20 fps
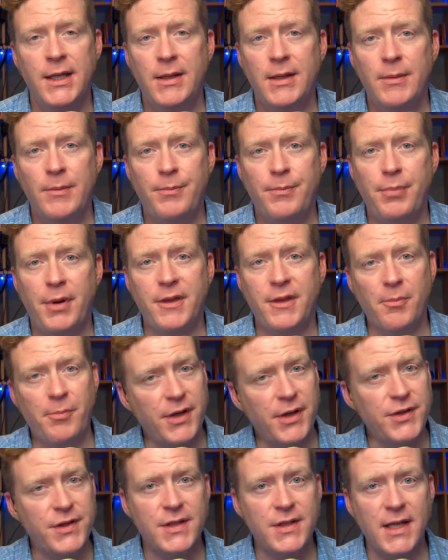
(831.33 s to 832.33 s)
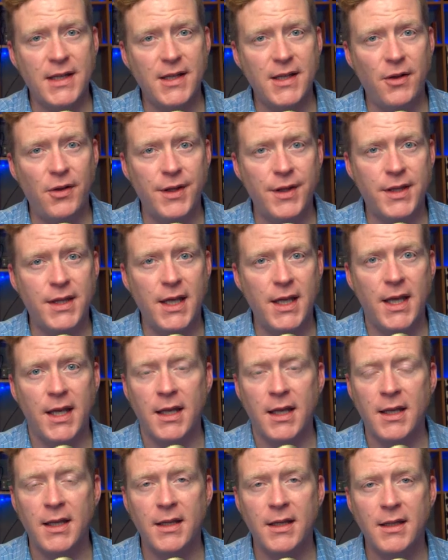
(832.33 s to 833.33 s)
But the budget's not the only thing.
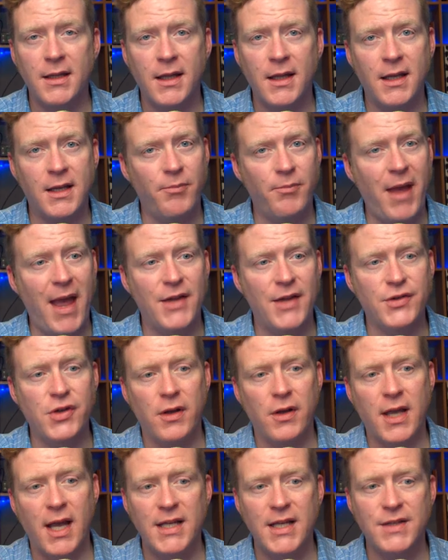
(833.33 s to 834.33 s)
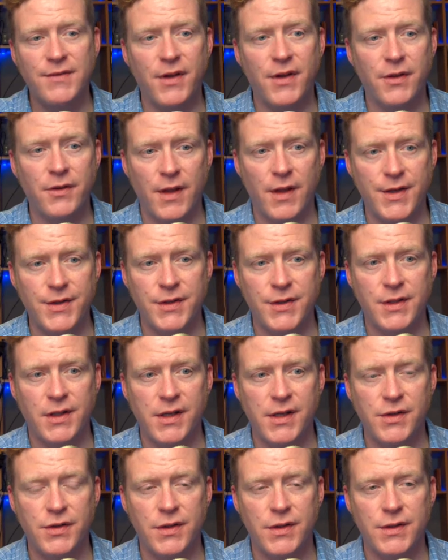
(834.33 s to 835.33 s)
They could pass all kinds of other
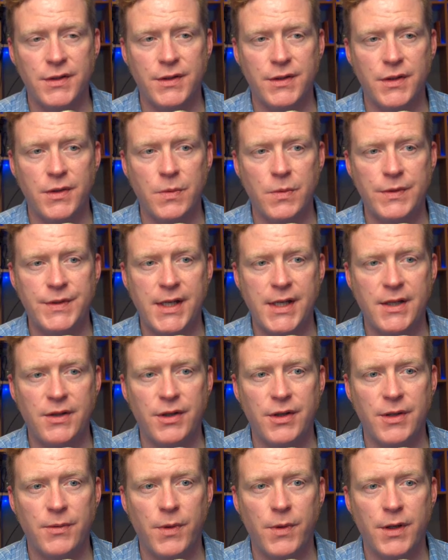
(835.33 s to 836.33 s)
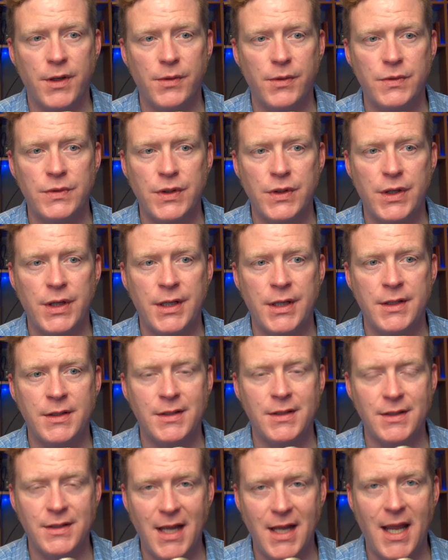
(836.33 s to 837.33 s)
legislation. So we'll take a look at what goes on
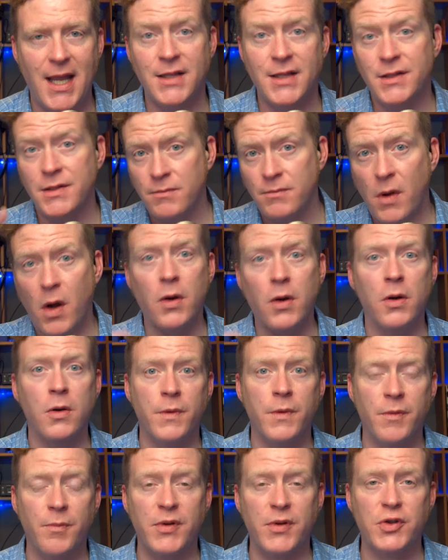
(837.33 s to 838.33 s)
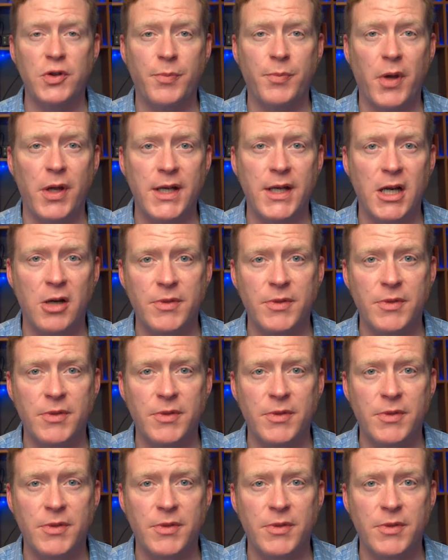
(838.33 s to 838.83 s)
today, tomorrow, with Bishop on Air.